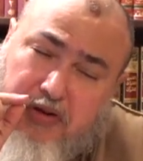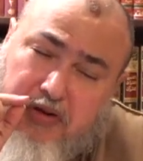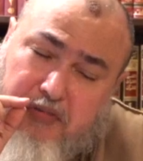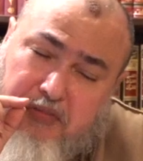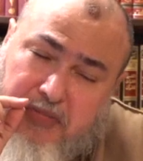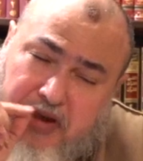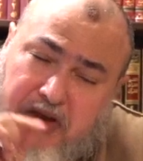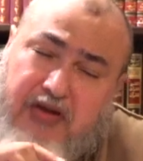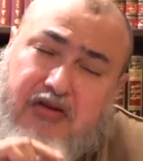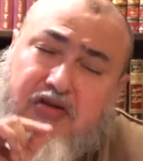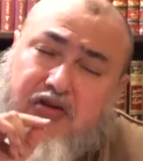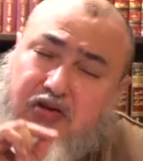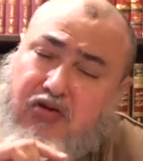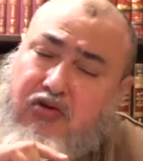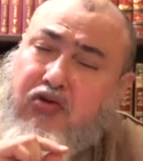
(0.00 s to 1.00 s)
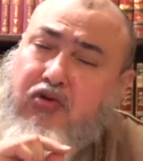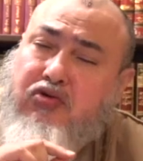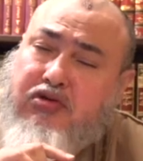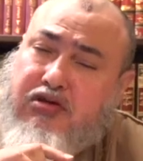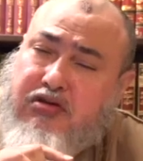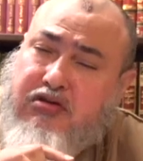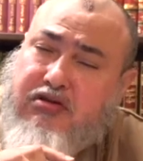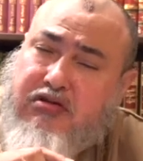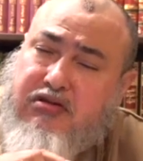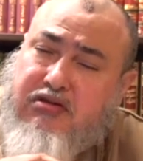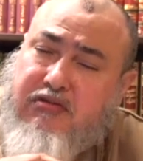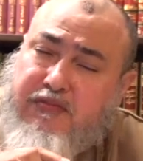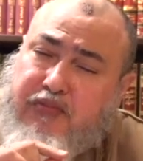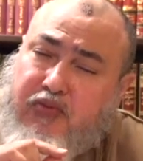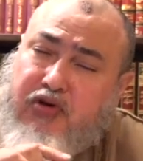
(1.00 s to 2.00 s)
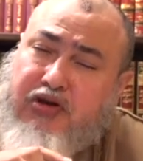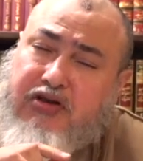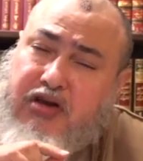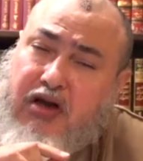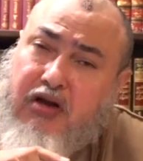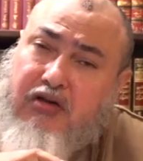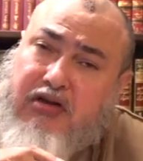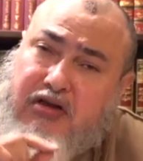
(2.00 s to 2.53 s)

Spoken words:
many theologians point out